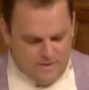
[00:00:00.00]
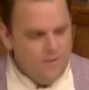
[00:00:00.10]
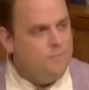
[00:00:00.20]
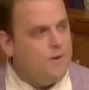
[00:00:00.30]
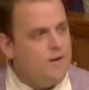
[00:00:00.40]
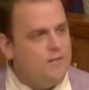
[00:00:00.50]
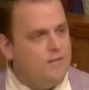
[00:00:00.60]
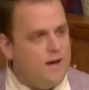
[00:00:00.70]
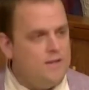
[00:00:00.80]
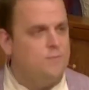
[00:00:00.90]
But
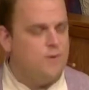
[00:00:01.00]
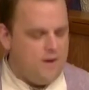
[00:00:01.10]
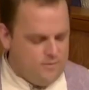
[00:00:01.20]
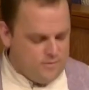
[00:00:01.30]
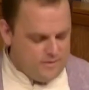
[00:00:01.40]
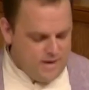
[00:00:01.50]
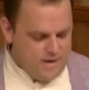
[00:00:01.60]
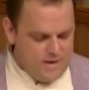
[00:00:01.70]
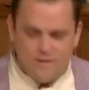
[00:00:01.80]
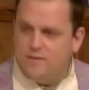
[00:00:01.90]
unlike the prodigal
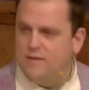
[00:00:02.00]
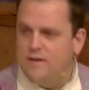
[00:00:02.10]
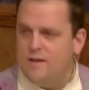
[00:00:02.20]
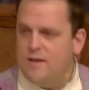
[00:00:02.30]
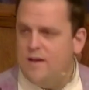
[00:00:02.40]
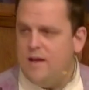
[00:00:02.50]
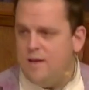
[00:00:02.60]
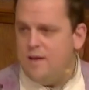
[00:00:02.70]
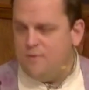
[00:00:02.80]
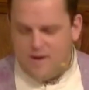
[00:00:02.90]
son,
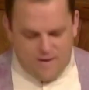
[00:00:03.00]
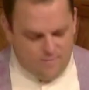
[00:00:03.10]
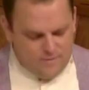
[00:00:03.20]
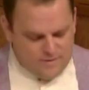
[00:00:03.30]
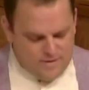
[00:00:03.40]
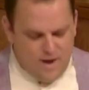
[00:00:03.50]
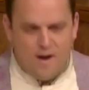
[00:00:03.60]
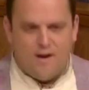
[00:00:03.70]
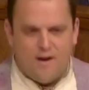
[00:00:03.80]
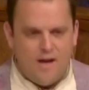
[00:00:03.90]
Abraham does
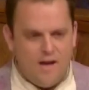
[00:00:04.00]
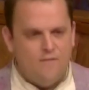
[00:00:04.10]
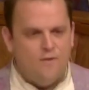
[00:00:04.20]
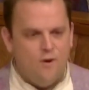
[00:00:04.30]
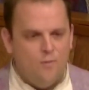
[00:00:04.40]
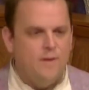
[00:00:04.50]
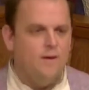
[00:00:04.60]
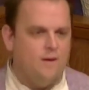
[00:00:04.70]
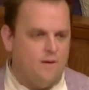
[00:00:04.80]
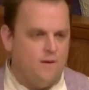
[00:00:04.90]
not have open
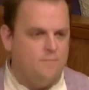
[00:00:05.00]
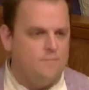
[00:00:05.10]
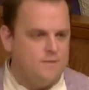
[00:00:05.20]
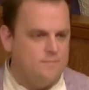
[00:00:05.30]
arms.